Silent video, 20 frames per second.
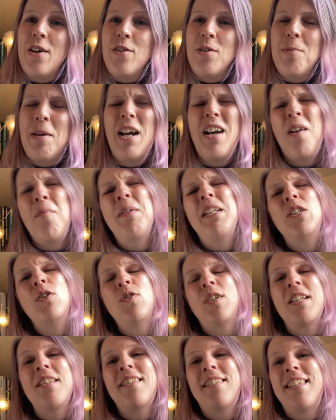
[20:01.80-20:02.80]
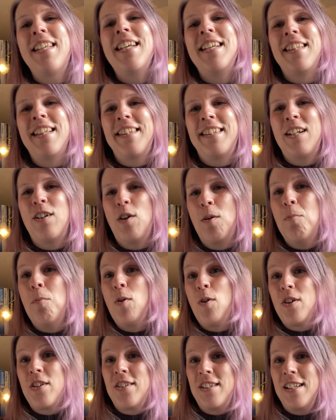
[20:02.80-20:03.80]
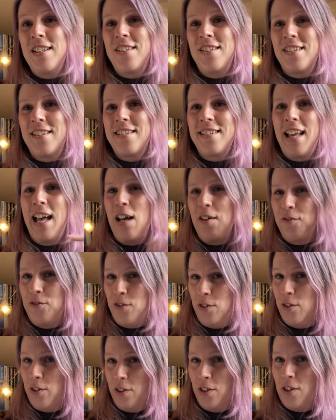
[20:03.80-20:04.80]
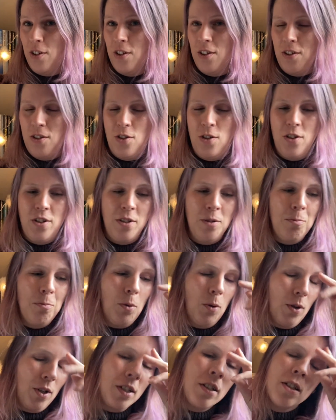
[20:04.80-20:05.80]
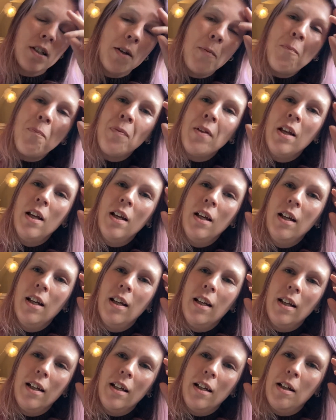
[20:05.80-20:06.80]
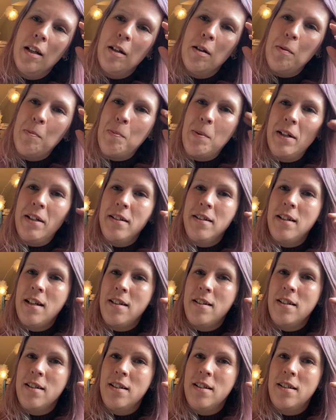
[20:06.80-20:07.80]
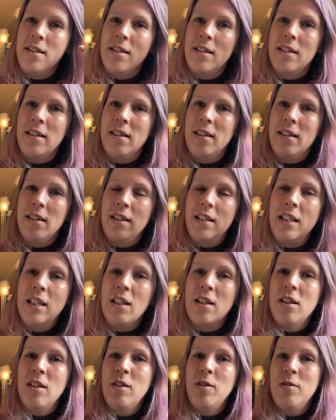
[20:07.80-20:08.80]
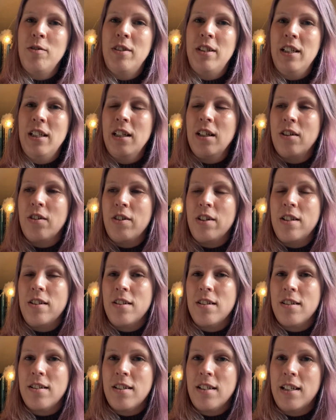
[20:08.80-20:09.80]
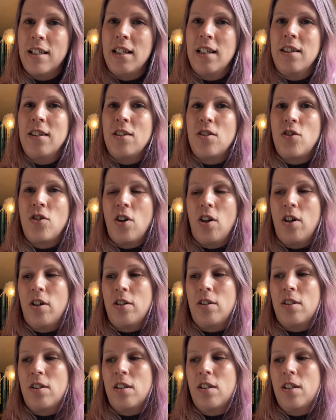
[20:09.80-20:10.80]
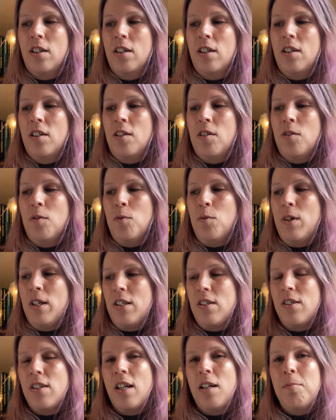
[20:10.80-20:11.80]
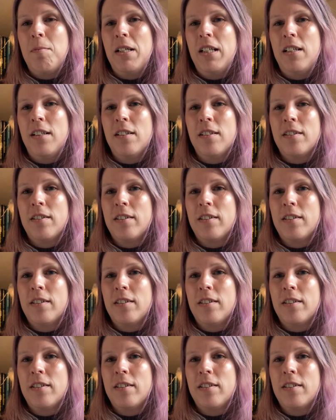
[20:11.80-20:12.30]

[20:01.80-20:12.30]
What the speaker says: you, I mean, you can see that there are more stitches after a certain point, but it doesn't include the increases in the chart, which, I mean,